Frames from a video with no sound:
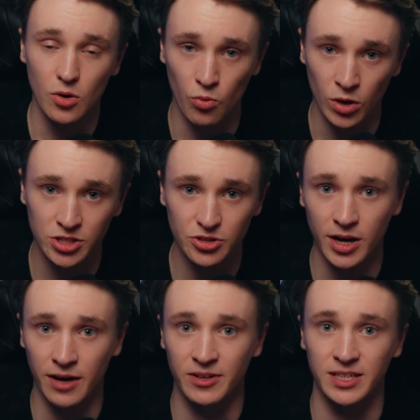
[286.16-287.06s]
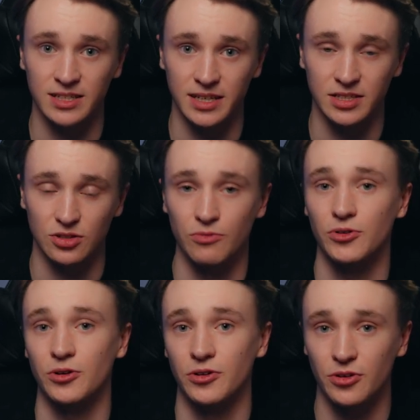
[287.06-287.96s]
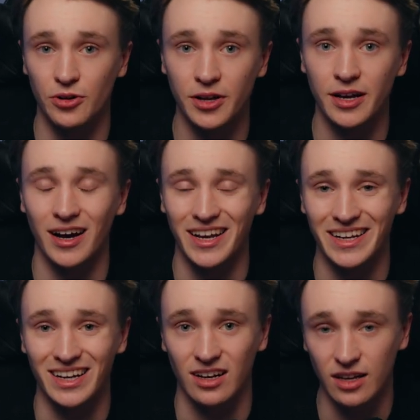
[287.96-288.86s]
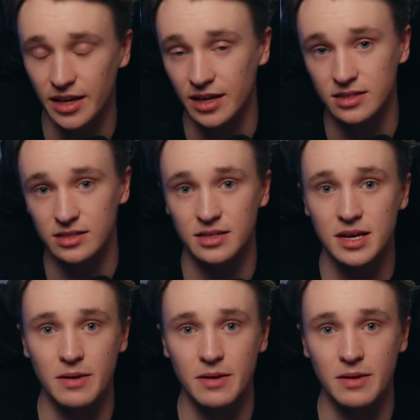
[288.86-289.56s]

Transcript: Once you have this list of your 30 ideal clients,